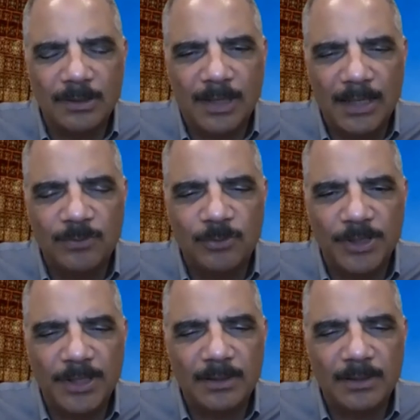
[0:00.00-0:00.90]
And so what
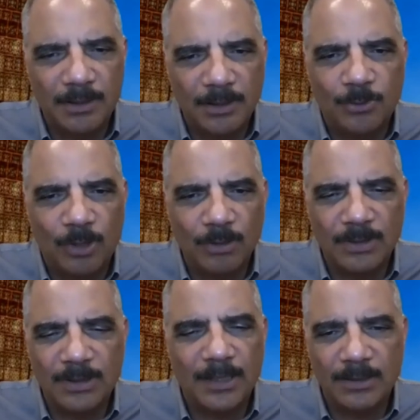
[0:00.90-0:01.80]
I've tried to do over the course of
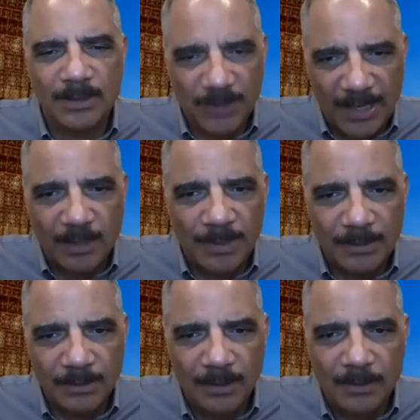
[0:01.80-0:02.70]
these last four years is
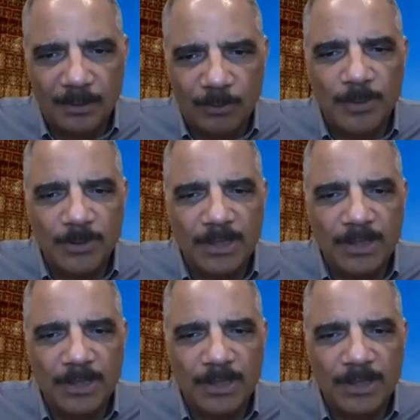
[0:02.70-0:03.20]
to draw those connections.